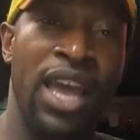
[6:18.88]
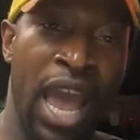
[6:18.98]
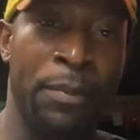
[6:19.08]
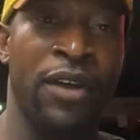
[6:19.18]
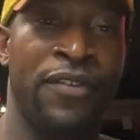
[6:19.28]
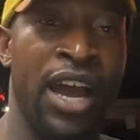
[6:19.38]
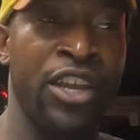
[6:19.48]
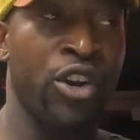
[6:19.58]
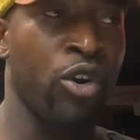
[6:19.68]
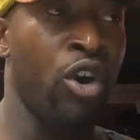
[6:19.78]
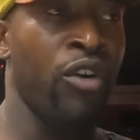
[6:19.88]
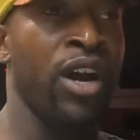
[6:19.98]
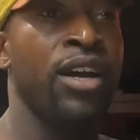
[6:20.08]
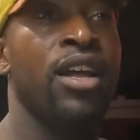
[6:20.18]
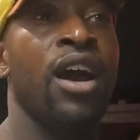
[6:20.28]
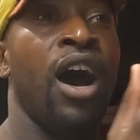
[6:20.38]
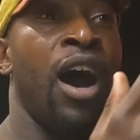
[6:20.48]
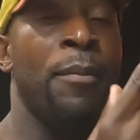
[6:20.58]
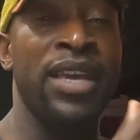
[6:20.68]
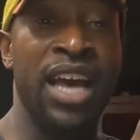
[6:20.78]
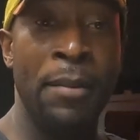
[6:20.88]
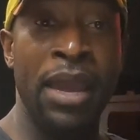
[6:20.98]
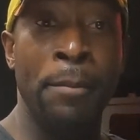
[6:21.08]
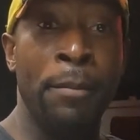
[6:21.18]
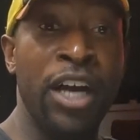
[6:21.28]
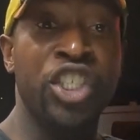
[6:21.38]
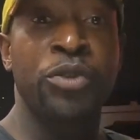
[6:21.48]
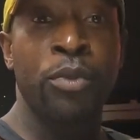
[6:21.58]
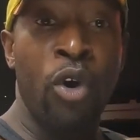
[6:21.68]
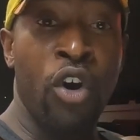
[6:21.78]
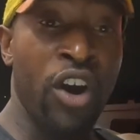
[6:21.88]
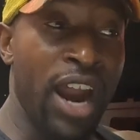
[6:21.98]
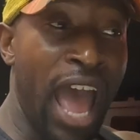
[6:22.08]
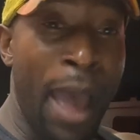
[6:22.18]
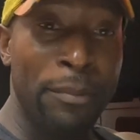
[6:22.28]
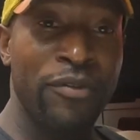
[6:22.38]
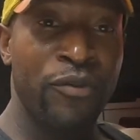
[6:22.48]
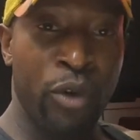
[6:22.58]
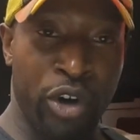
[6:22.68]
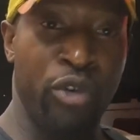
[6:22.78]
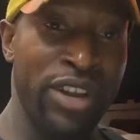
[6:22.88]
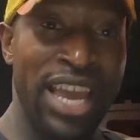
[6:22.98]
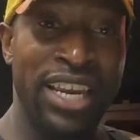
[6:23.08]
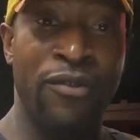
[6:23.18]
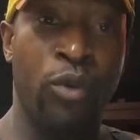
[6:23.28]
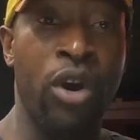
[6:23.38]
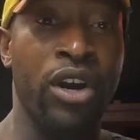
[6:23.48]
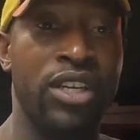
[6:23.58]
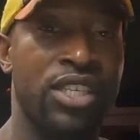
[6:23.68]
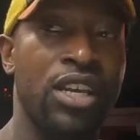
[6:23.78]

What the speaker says: amplifying your aura, becoming much more apt for creative works,